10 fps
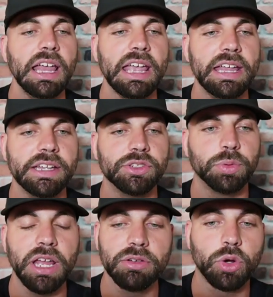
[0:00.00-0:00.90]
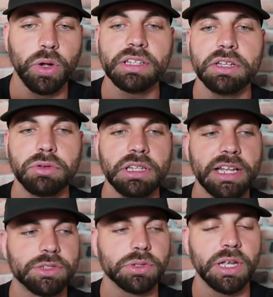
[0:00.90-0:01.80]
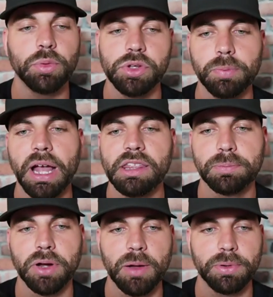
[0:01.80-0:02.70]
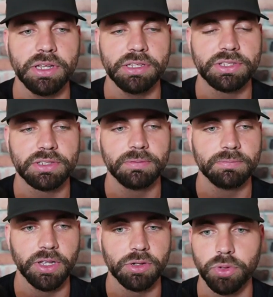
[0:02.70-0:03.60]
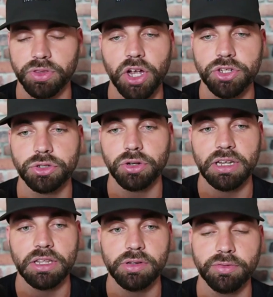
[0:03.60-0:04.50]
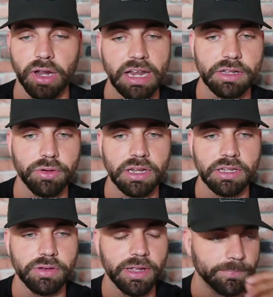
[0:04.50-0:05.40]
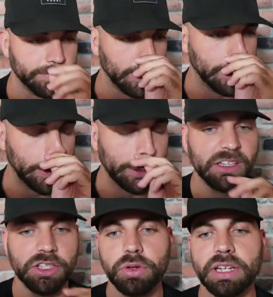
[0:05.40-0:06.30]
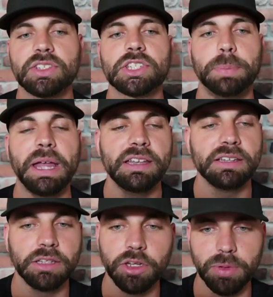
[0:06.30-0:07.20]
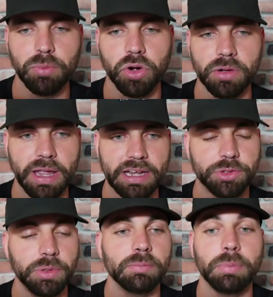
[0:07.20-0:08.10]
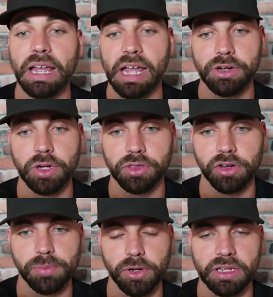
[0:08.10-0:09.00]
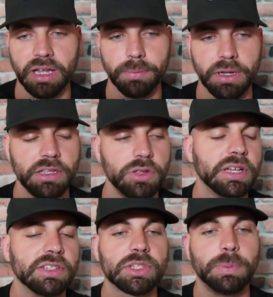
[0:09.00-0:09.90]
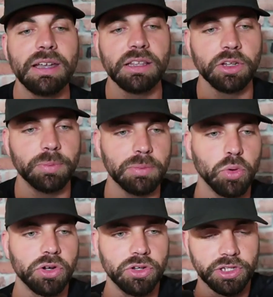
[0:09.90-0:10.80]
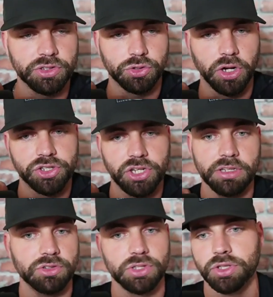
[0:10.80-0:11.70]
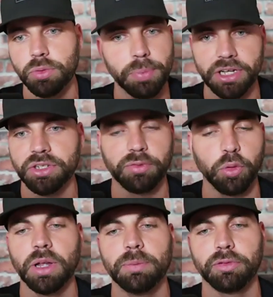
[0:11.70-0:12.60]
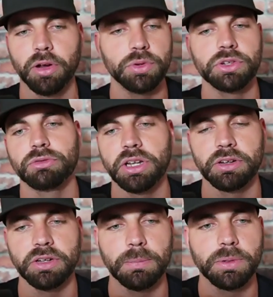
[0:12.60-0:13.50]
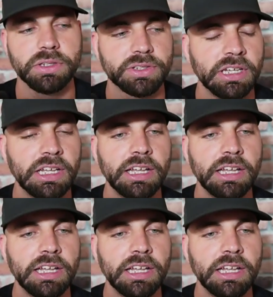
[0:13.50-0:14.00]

And what I quickly realized was that when you buy the properties that are worth 100 grand a unit for 80 grand a unit, you can spend a little bit more on management by hiring a third-party company. You can spend a little bit more on your construction and just you budget for it up front when you're running your numbers.